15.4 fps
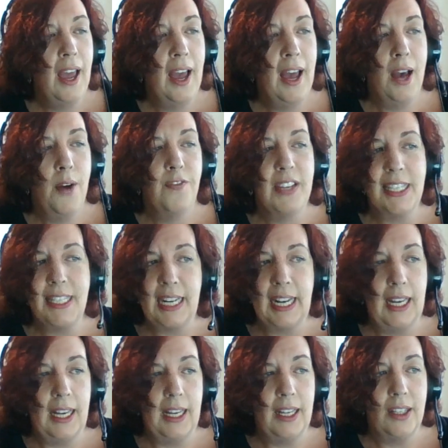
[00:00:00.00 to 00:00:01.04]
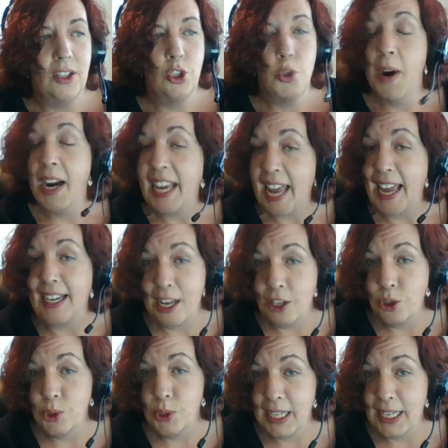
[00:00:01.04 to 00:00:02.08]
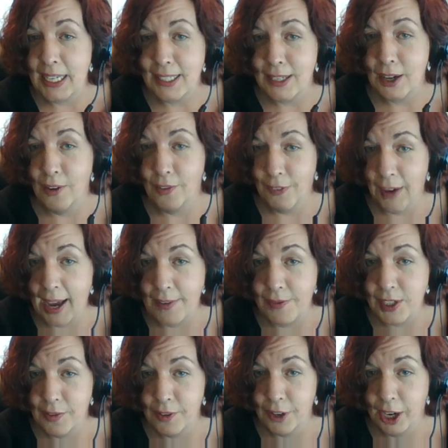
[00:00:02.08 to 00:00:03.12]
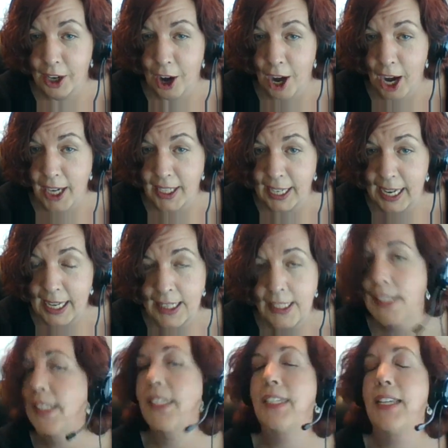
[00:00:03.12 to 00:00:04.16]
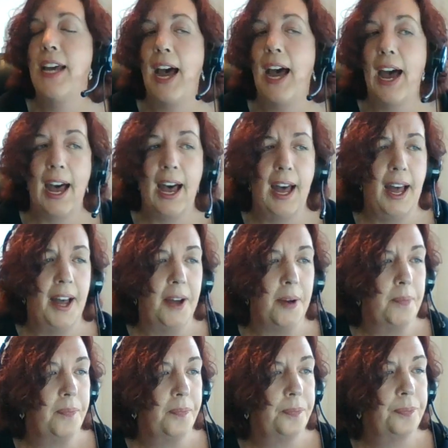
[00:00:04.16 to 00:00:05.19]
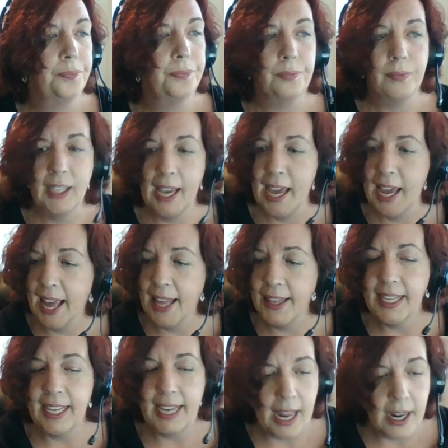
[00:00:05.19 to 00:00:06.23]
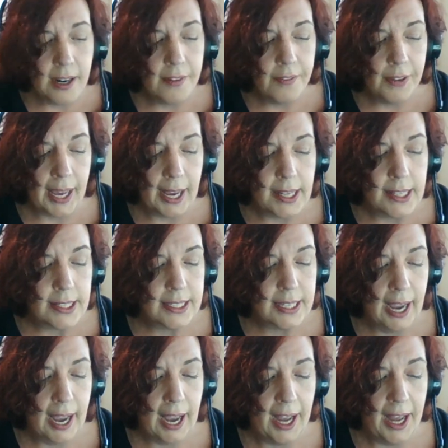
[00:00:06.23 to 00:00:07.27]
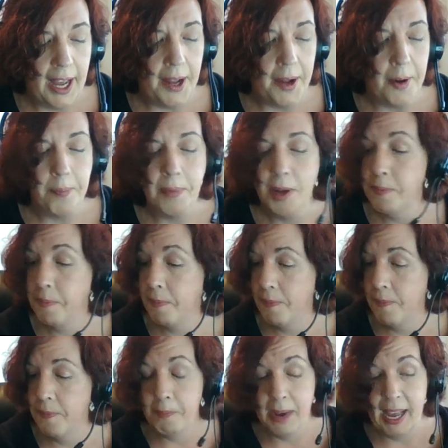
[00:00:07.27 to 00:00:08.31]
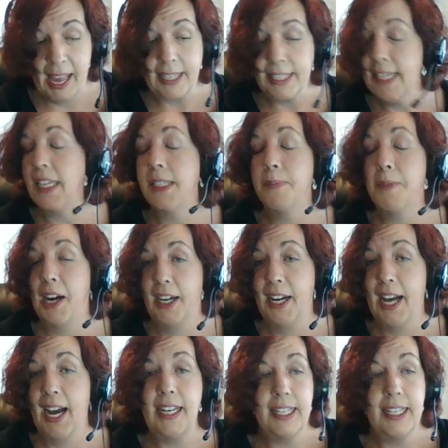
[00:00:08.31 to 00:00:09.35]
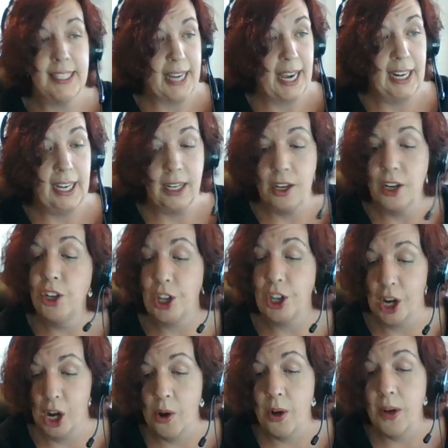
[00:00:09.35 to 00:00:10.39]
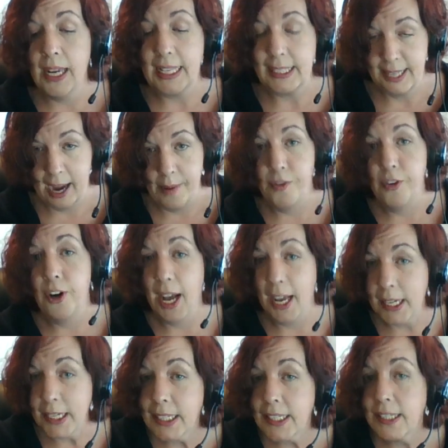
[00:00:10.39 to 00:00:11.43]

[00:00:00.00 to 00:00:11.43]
visited 28 countries on five different continents. Um, and at the end of it, um, my ex husband and I decided, you know, it's time for us